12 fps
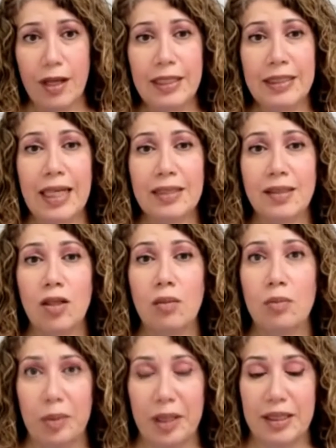
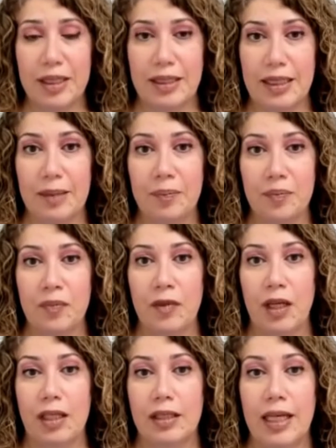Intestinal mobility,
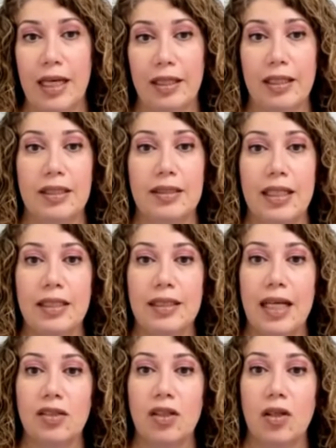the
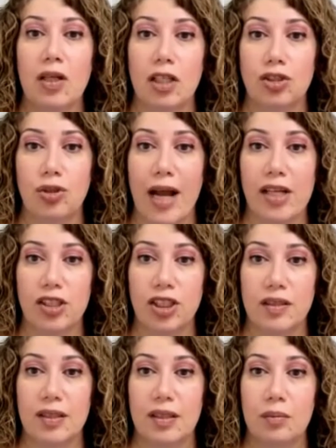intestinal
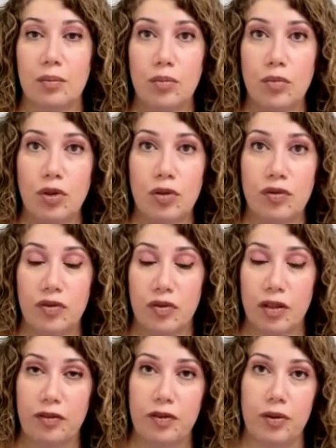contractions move
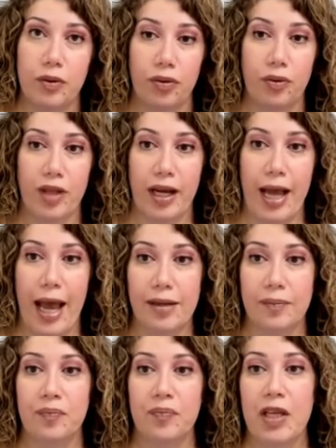the food through the gut.
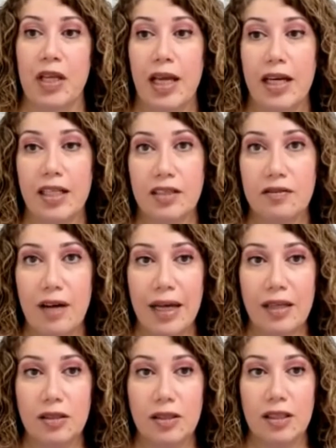It is
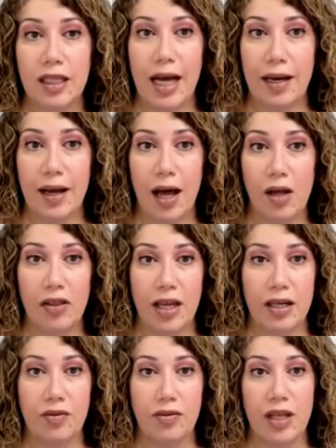vital to the gut health,
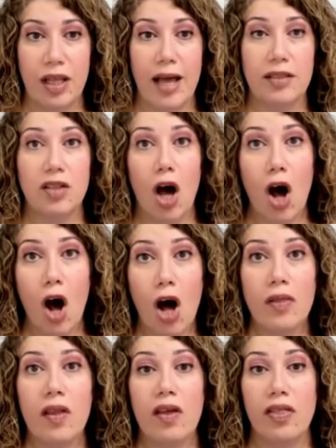and it relies
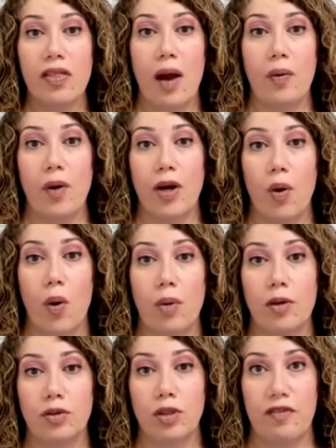on the thyroid
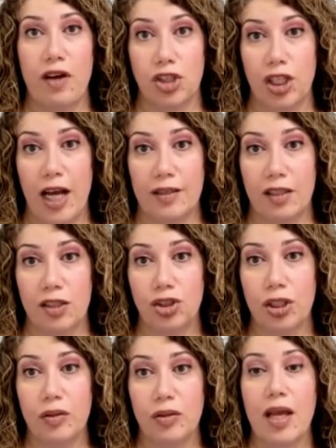hormone to function as it
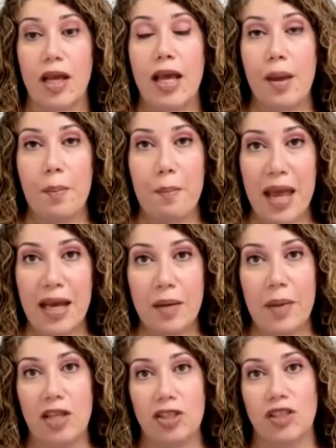should. Many
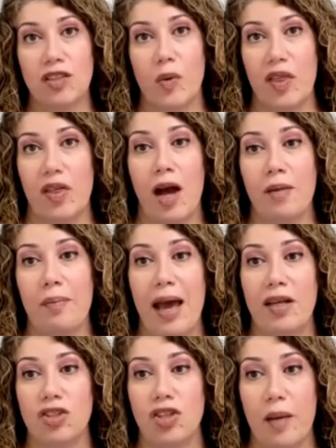patients with
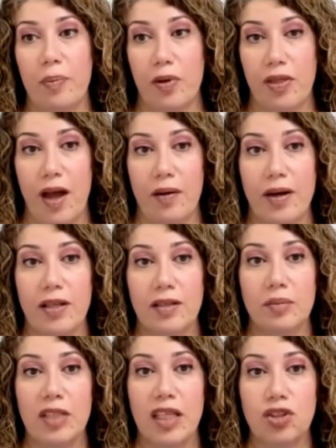unmanaged
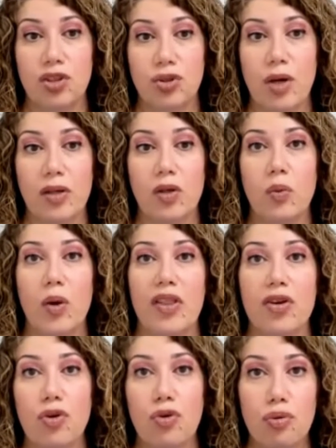hypothyroidism, they struggle
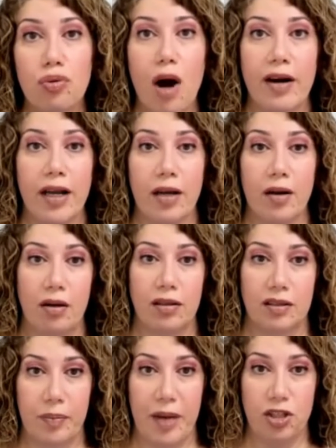with chronic
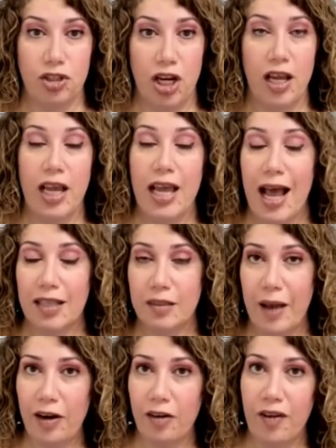constipation. As a
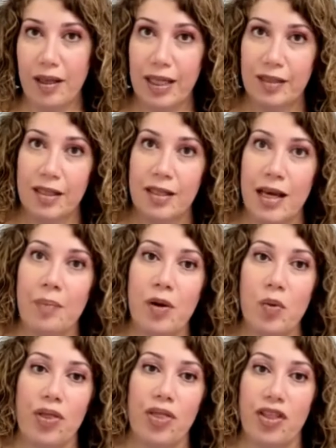matter of fact, that's a
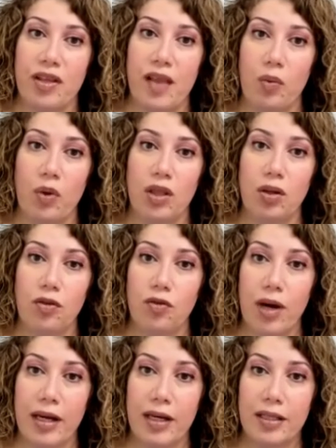number 1 thing that we look
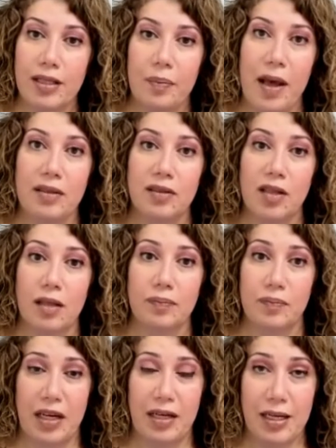for, and
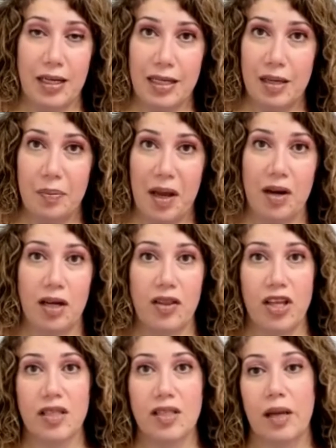then they depend on
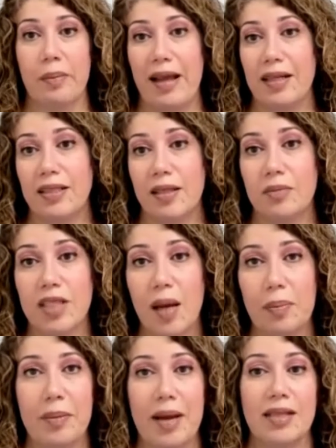things like magnesium
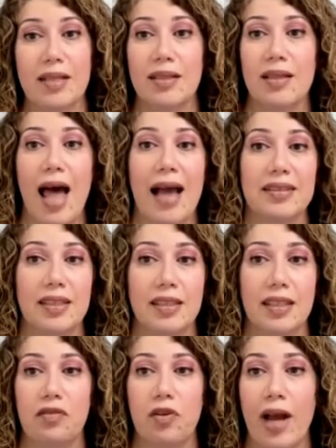supplements,
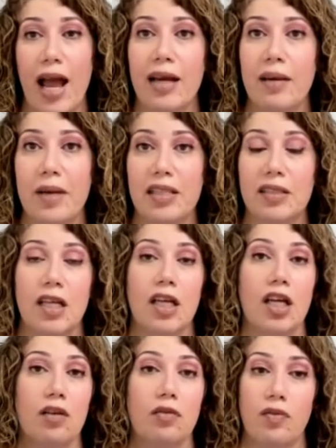laxative, or enemas
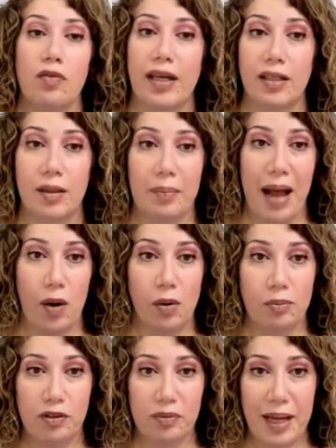for regular
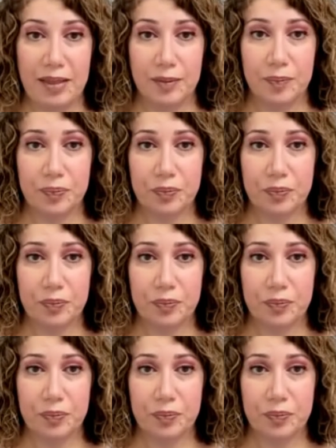bowel movement.